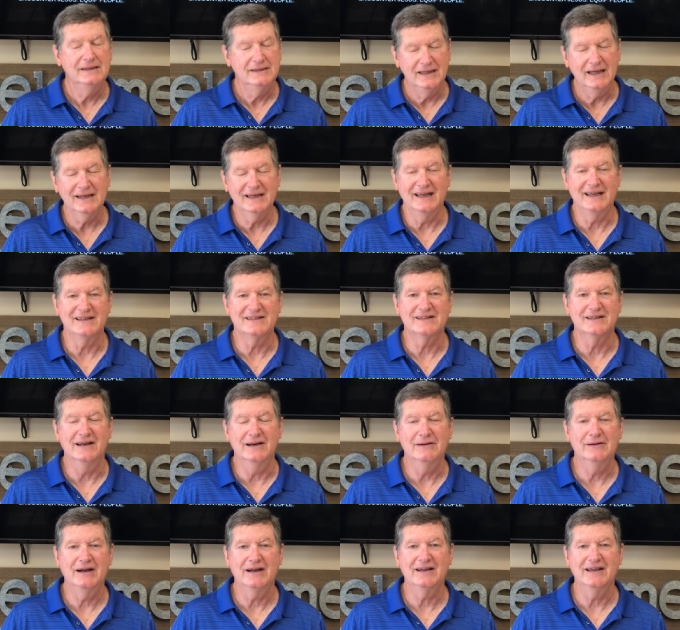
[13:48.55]
I guess
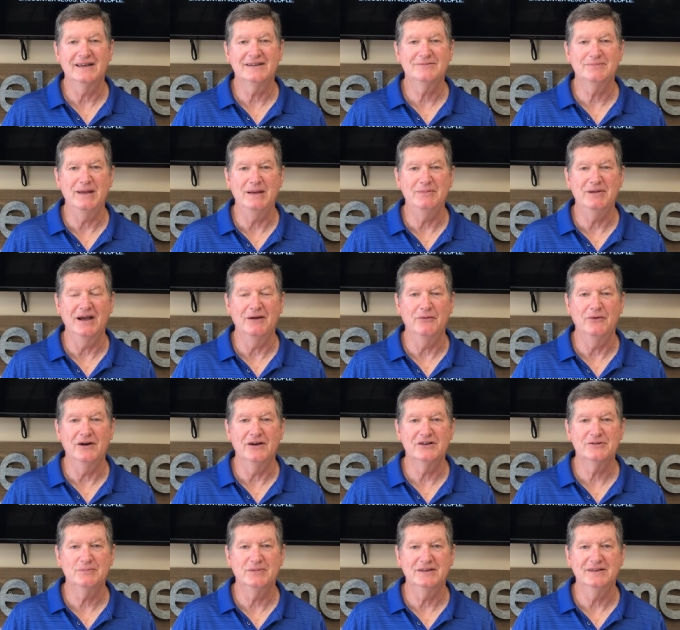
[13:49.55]
so. I guess maybe I
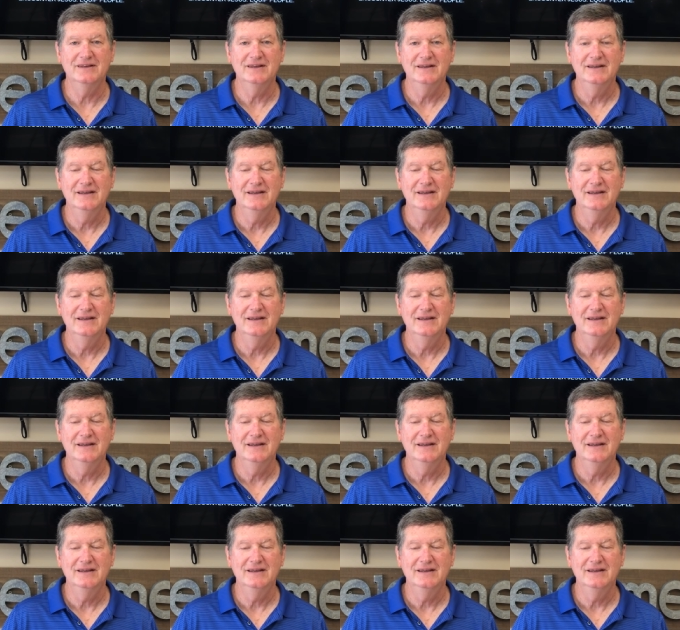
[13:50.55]
was, but